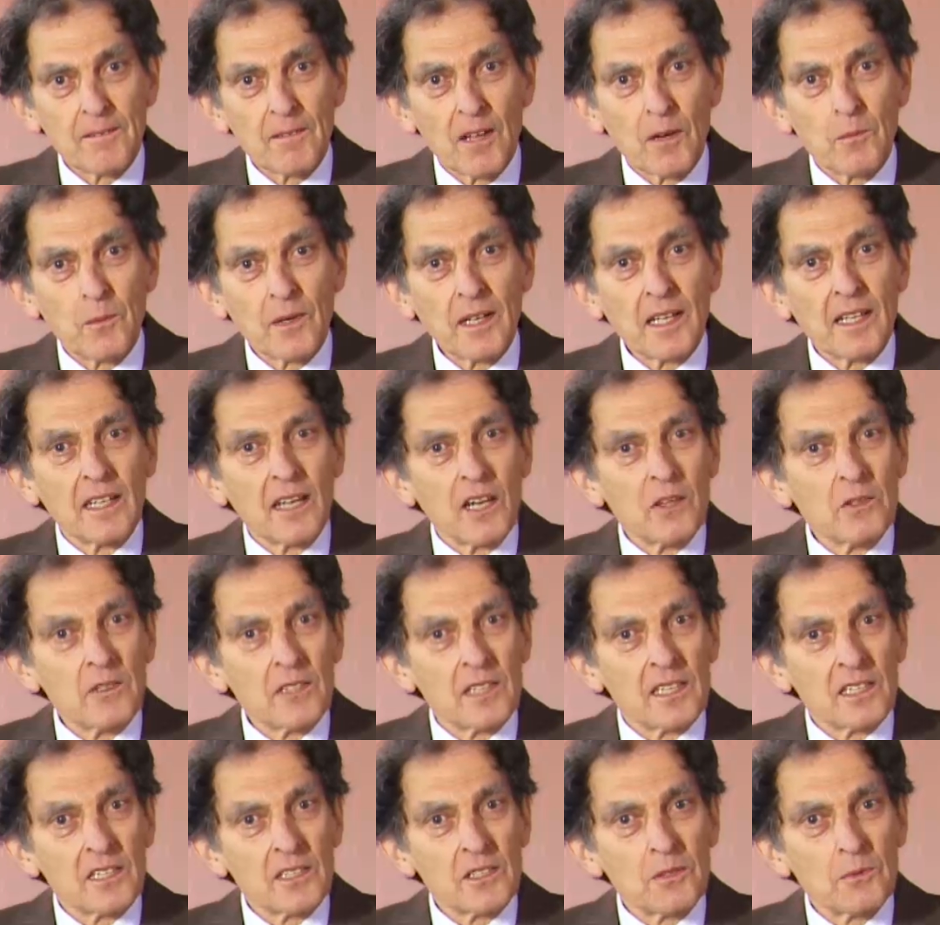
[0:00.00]
And what he
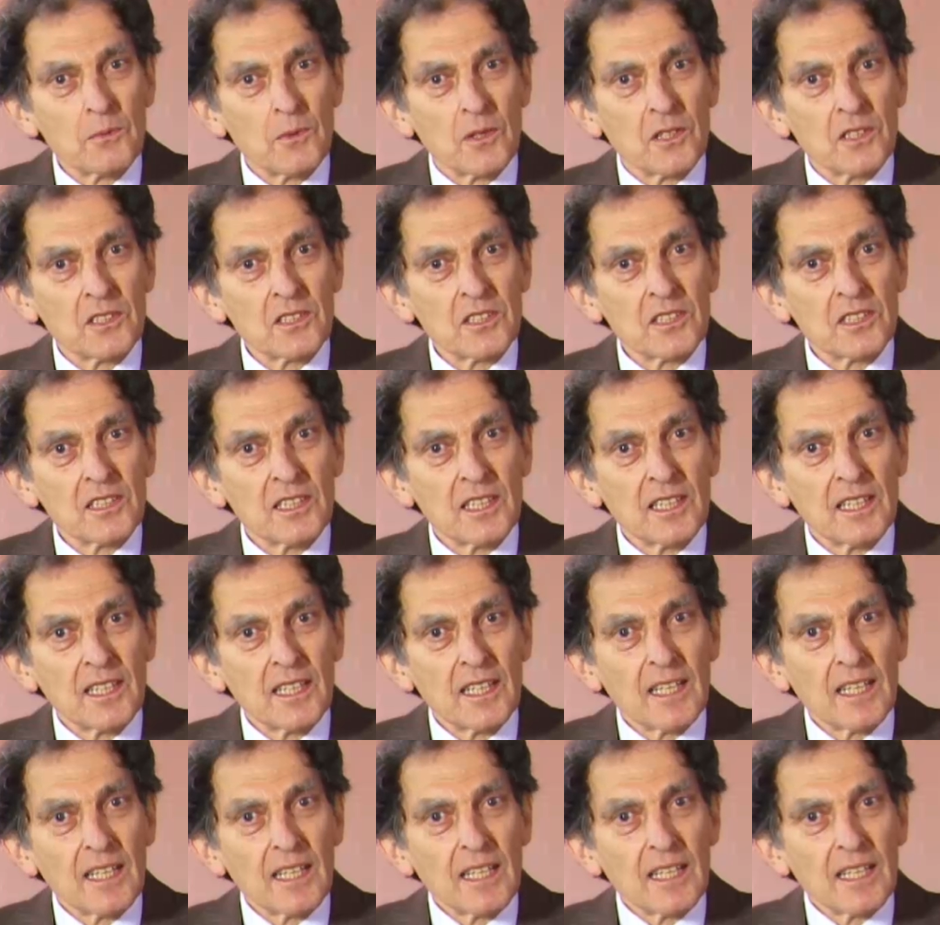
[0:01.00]
noticed was
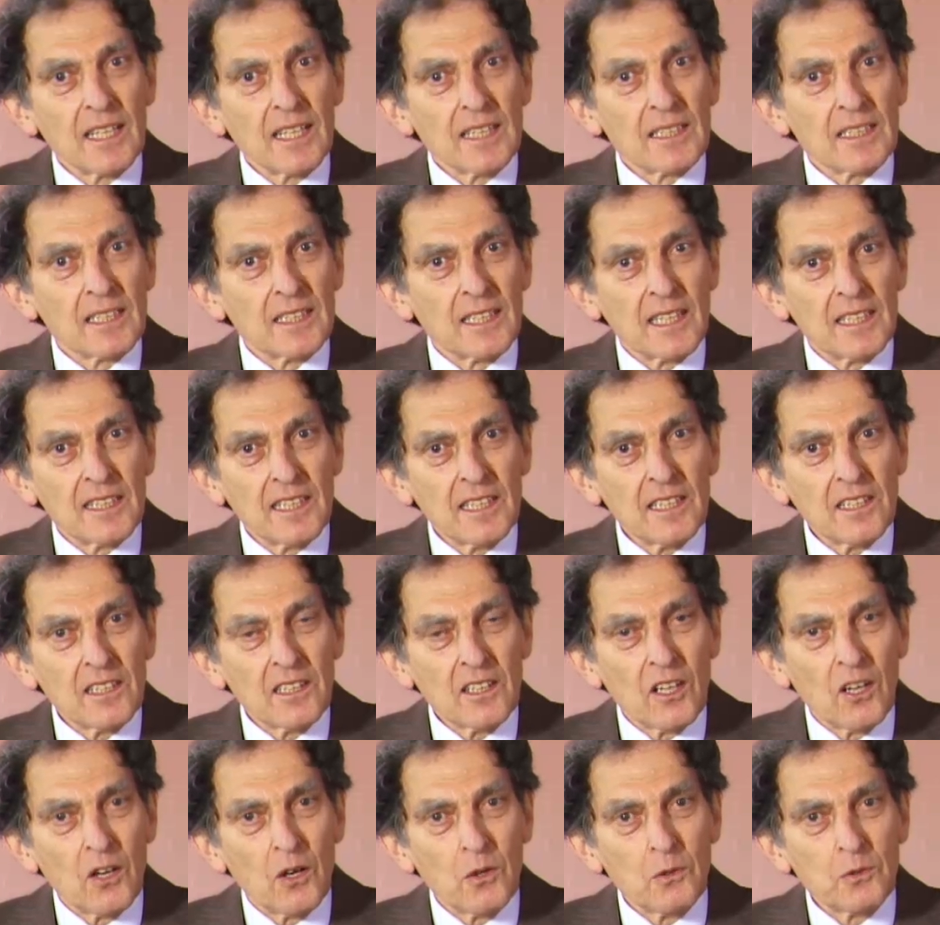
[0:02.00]
that they didn't
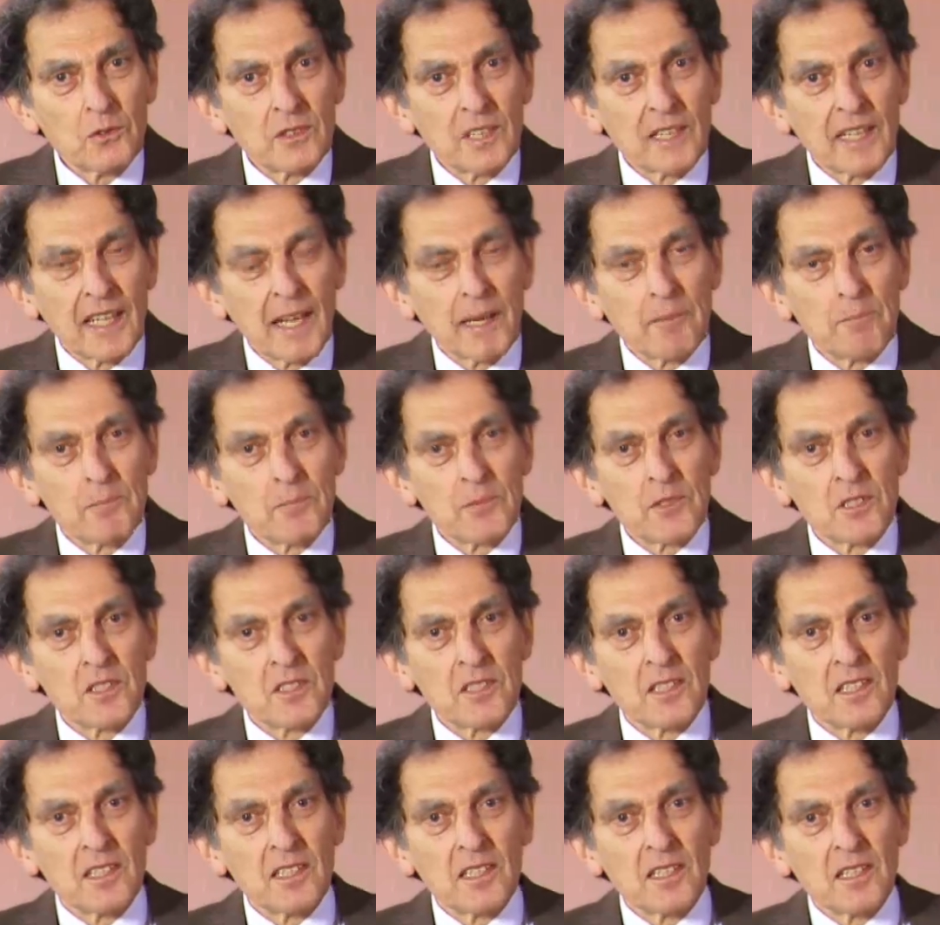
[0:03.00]
hold the
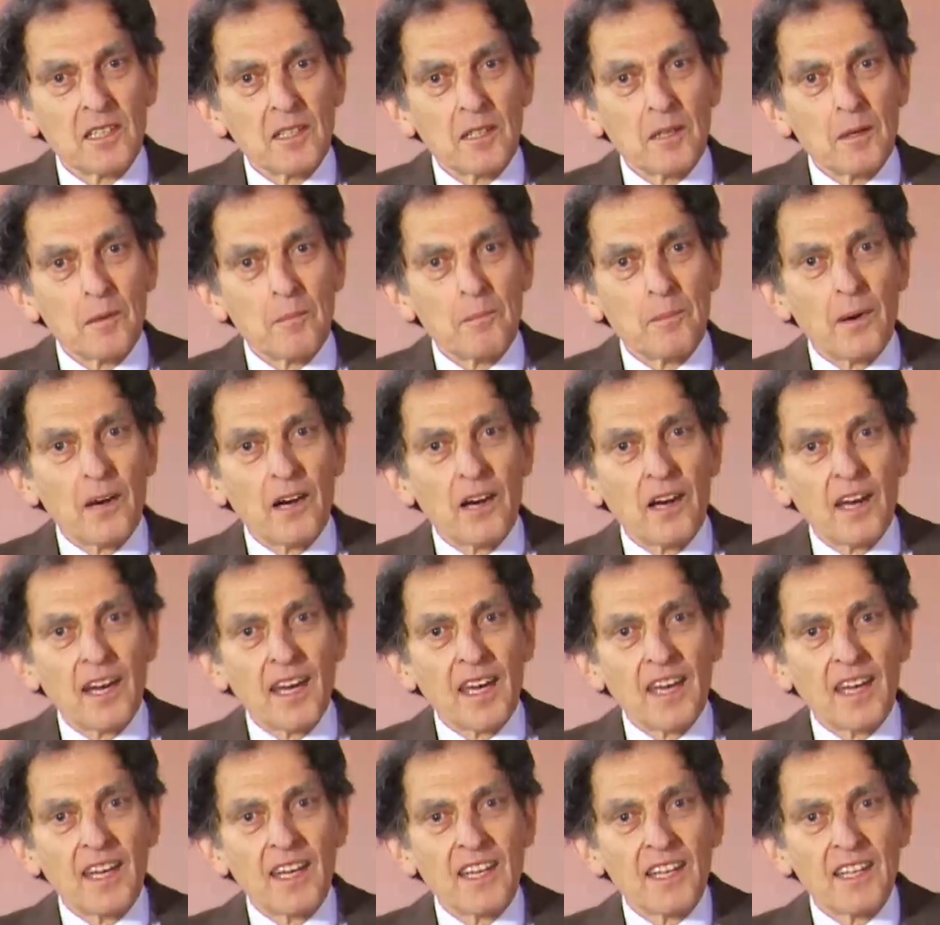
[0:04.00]
lamps
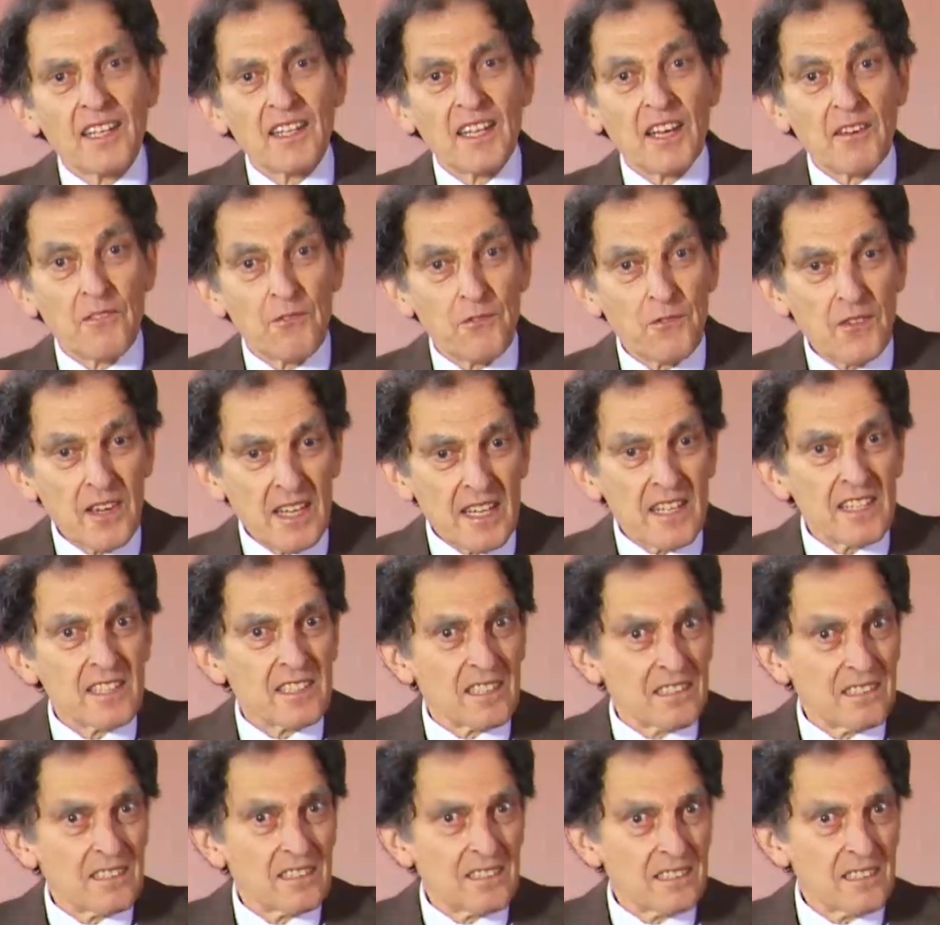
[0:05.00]
by their
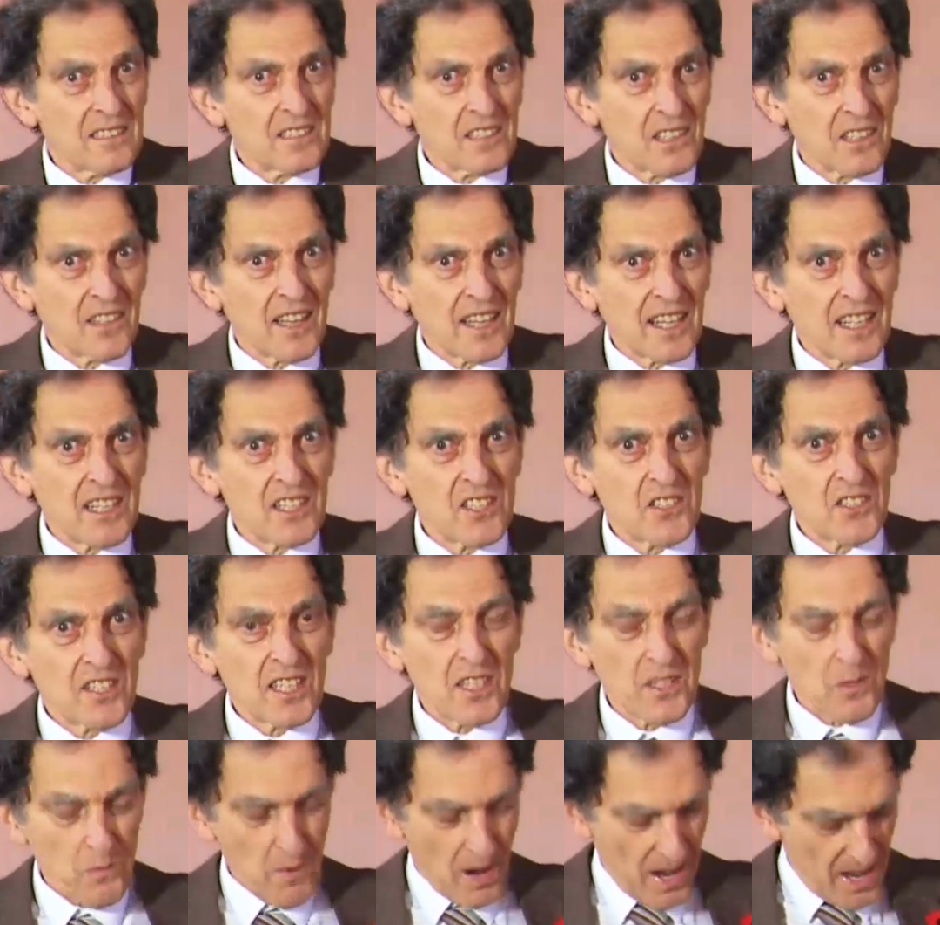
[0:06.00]
feet so they could see
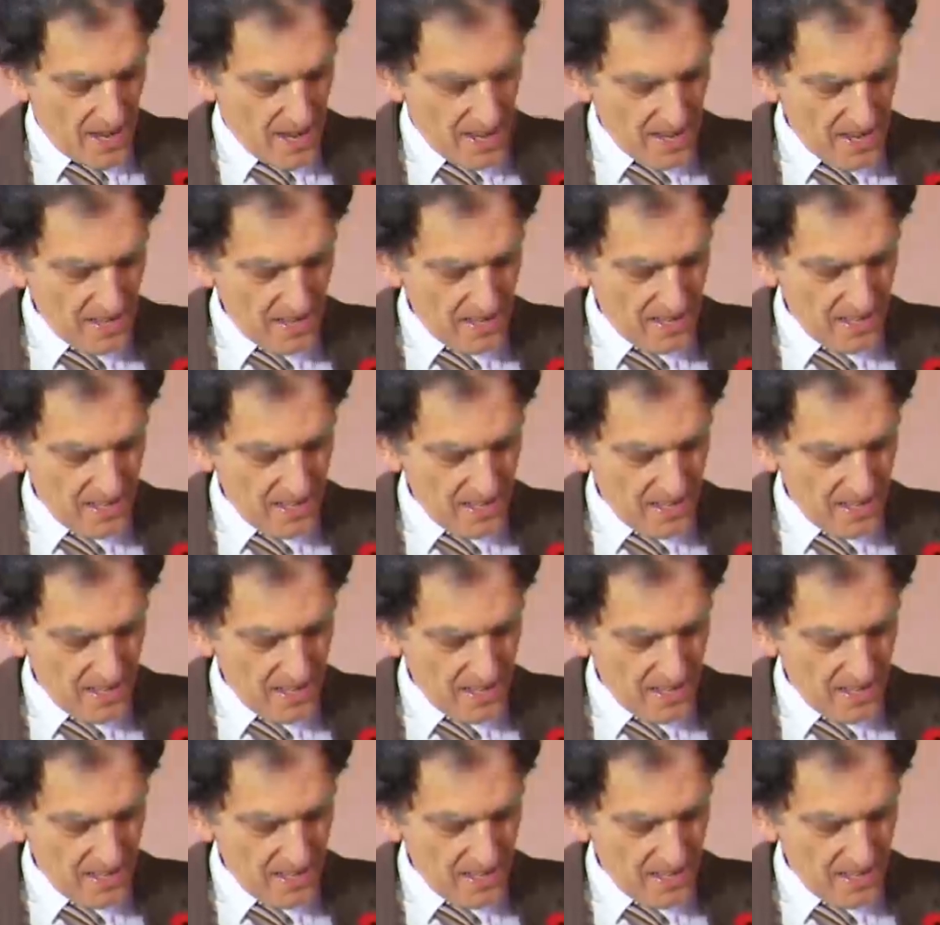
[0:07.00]
the way.